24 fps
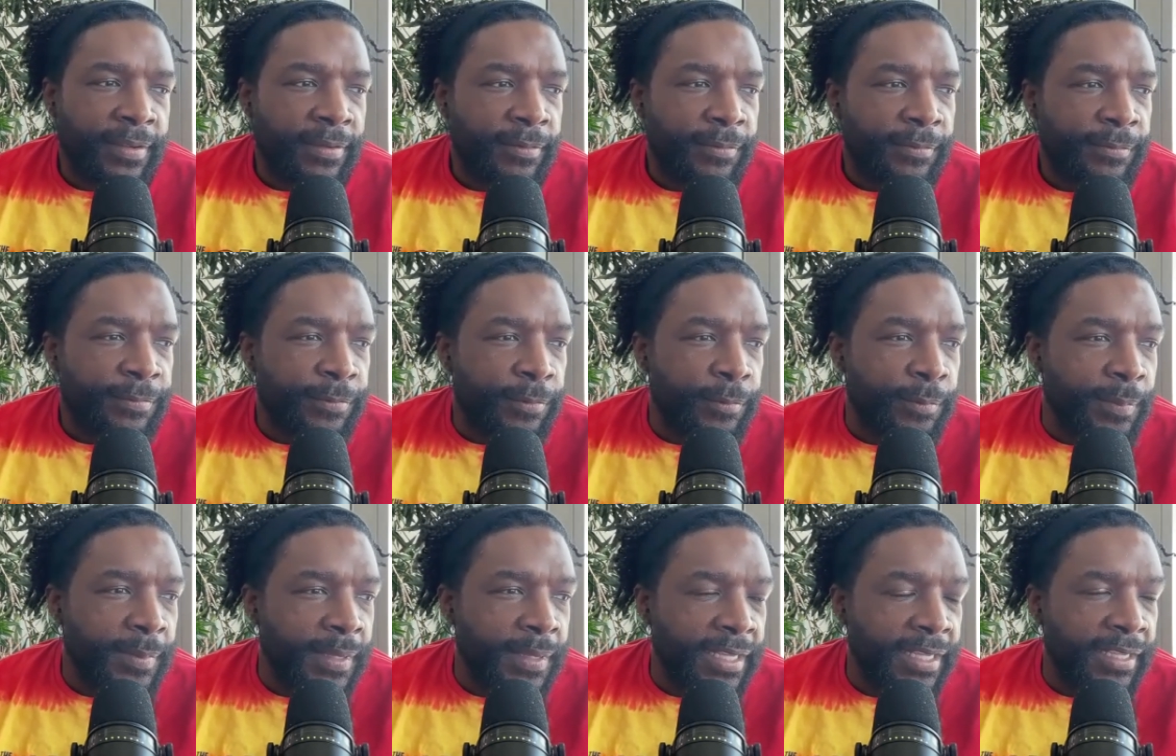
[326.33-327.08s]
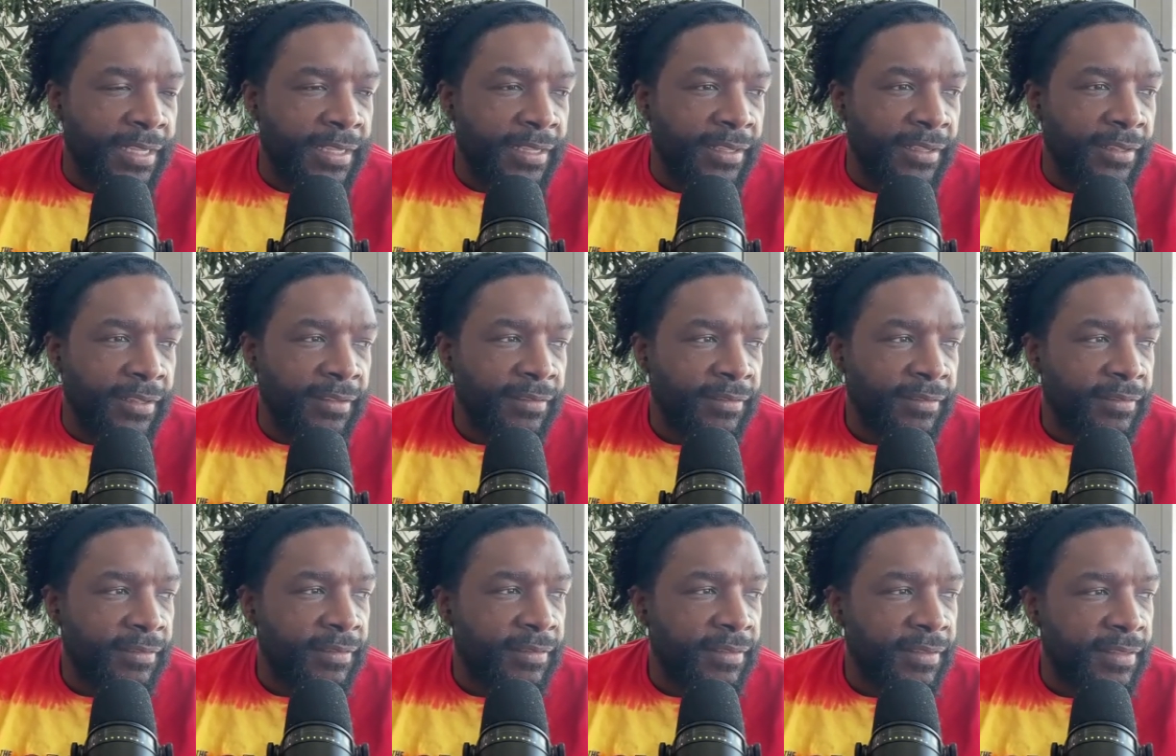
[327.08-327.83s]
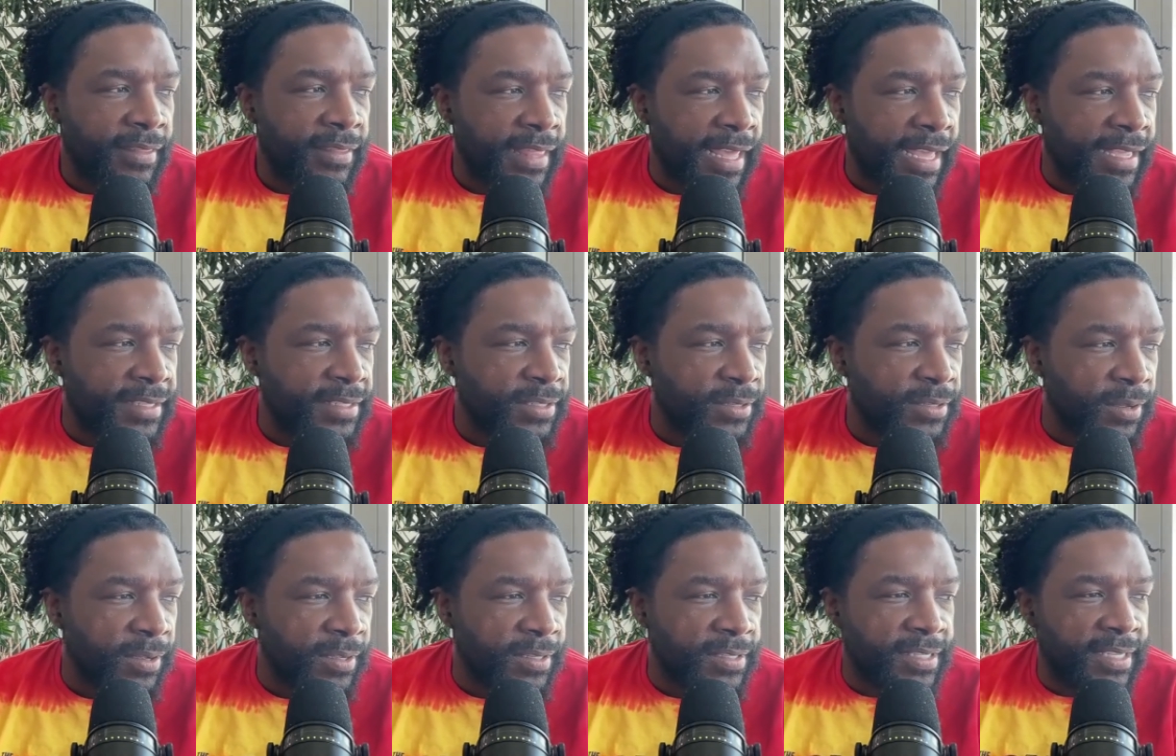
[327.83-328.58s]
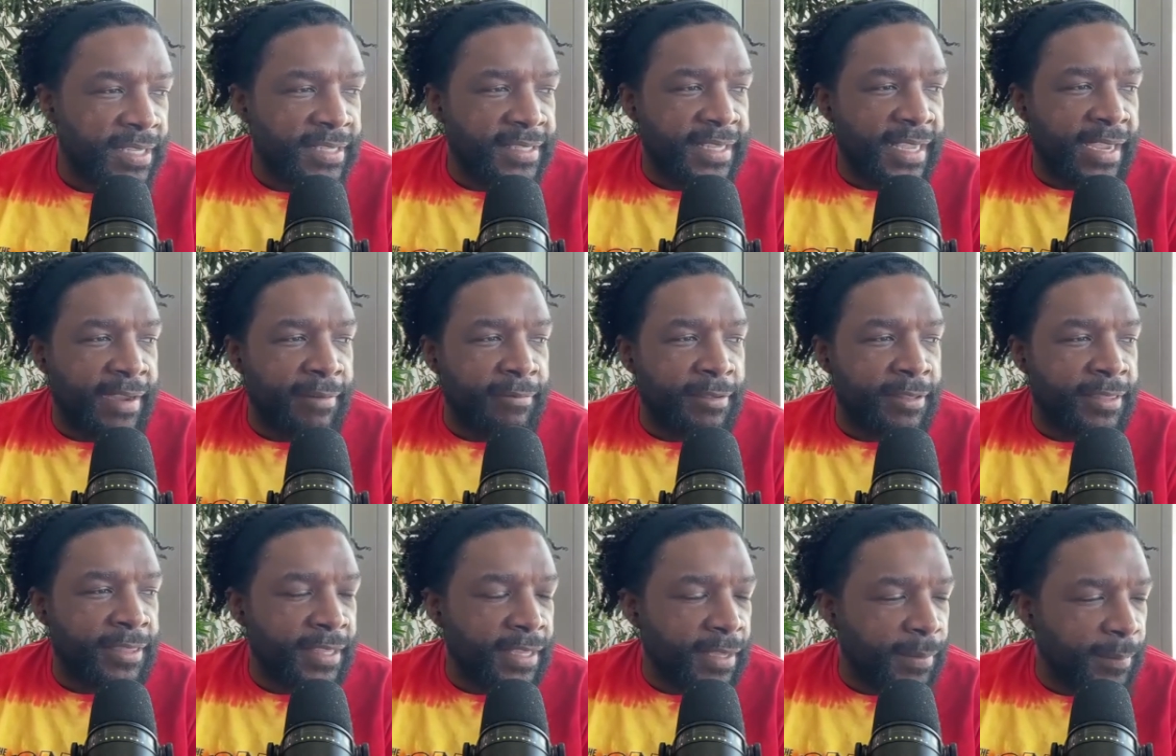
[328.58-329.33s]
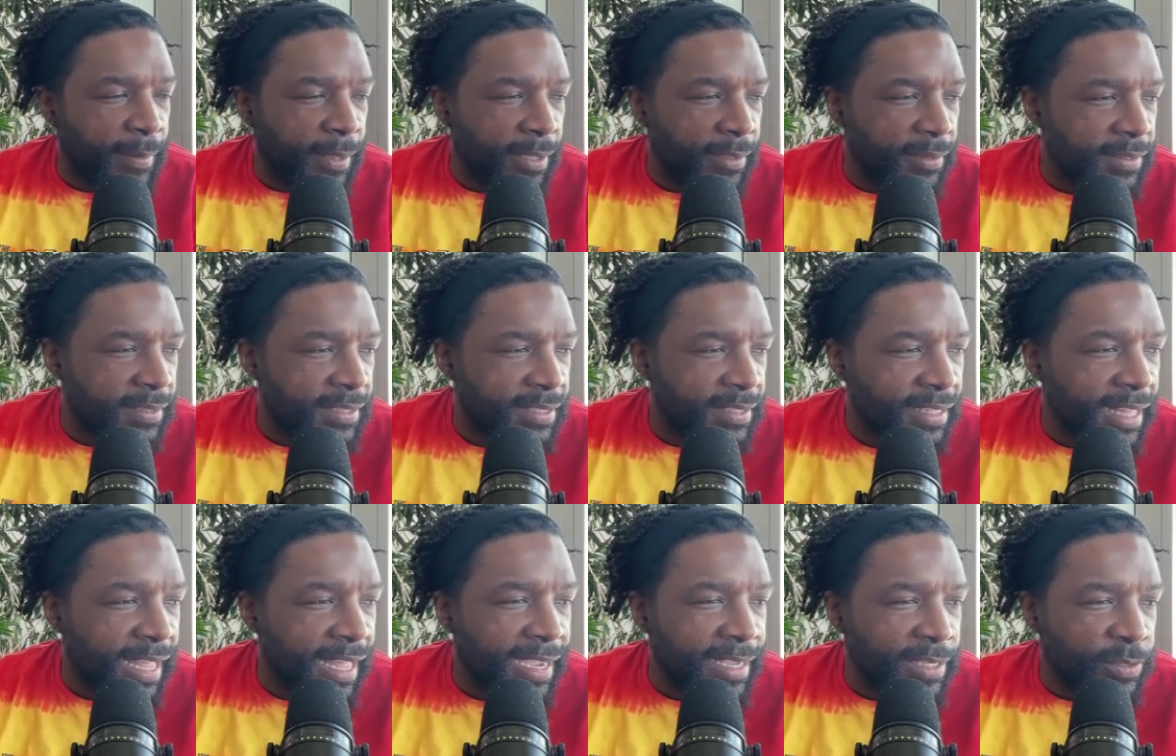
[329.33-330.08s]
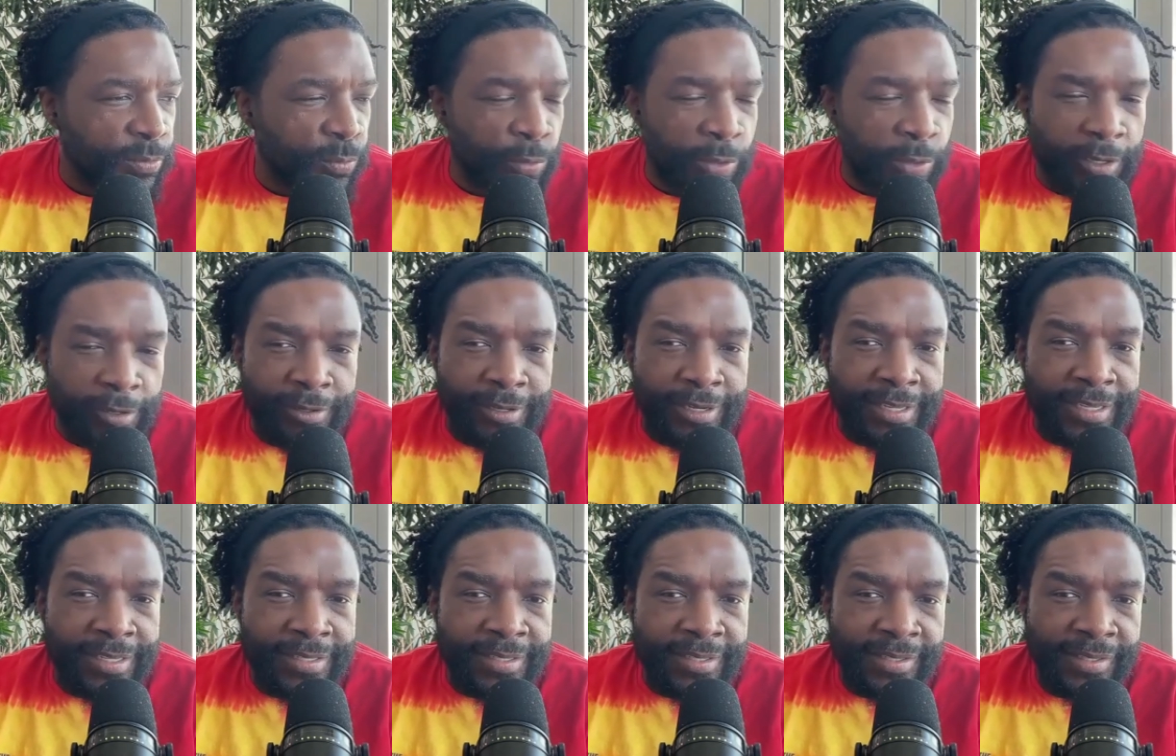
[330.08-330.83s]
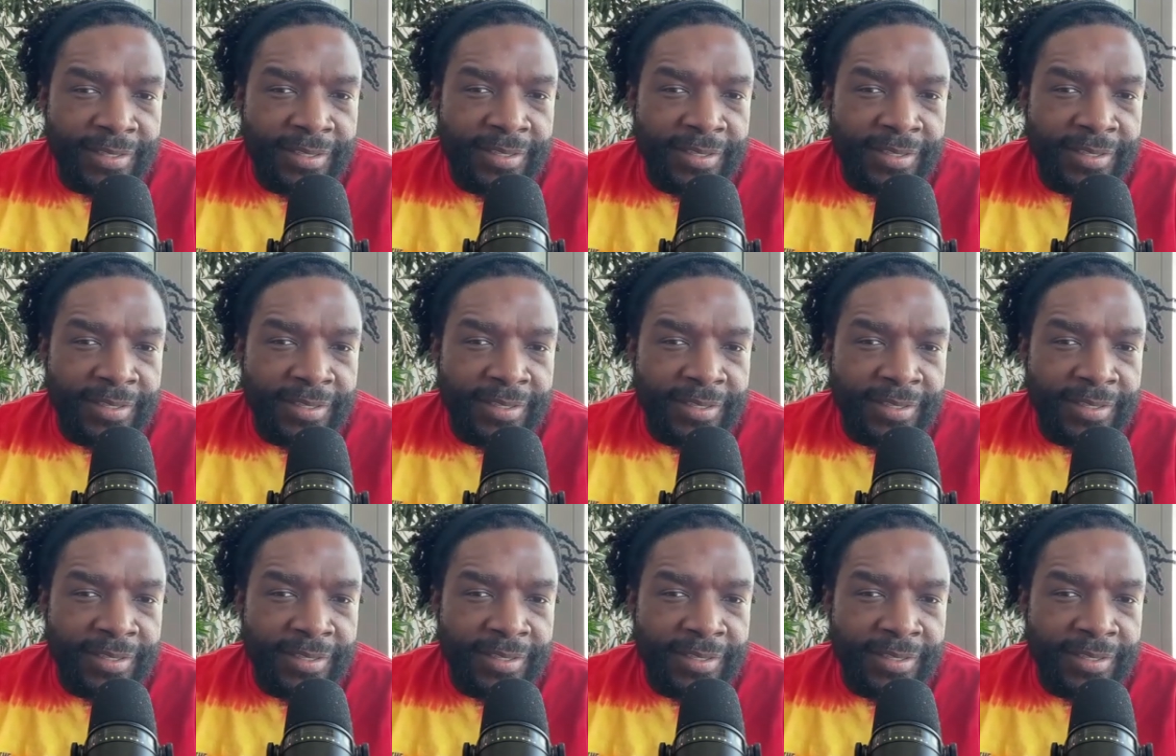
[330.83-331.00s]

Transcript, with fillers: for me, that song says everything about Sly's weirdness.